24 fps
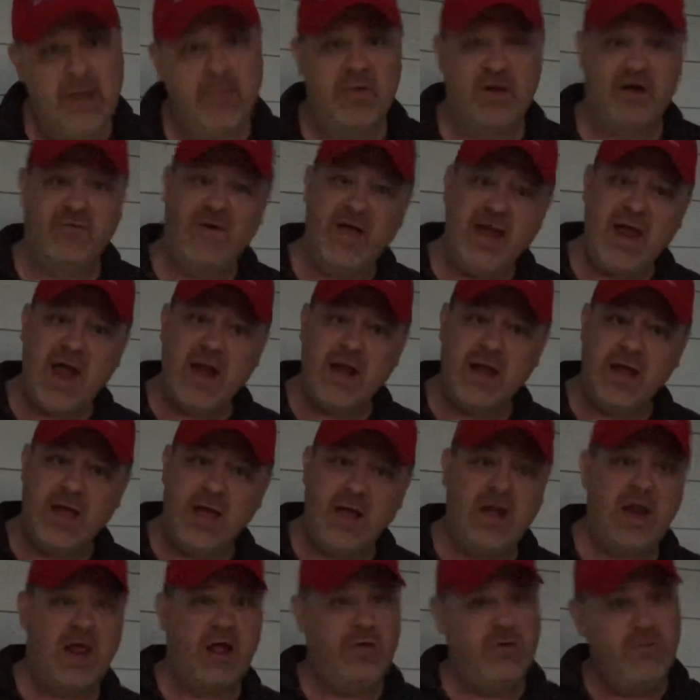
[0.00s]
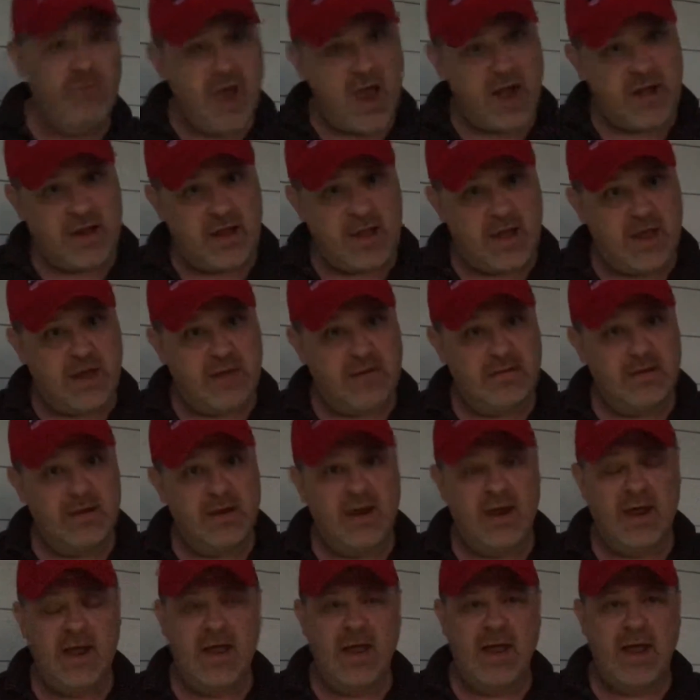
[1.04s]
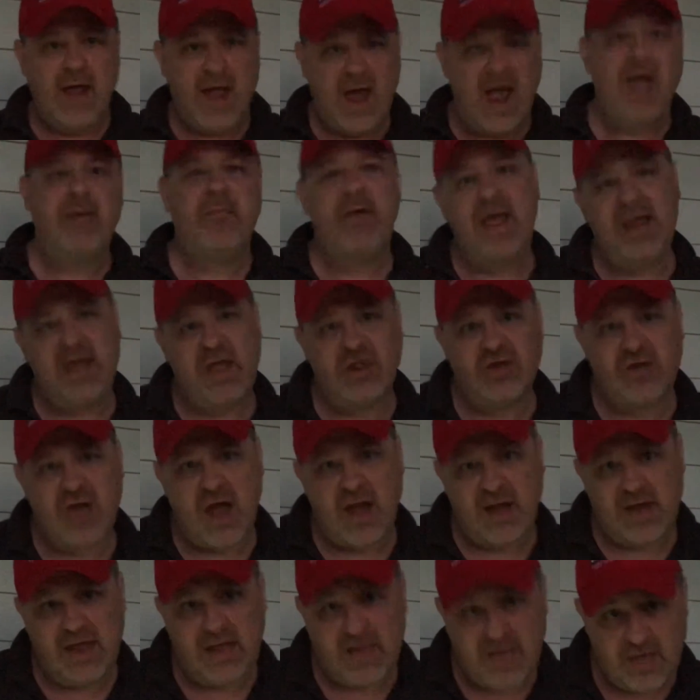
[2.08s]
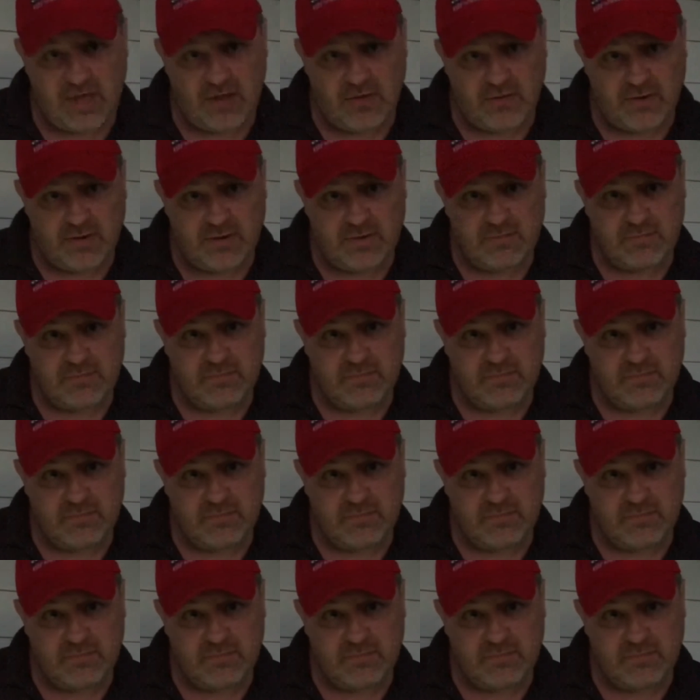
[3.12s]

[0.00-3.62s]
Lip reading: But if I got a gun and you got a gun, I might get shot and get killed.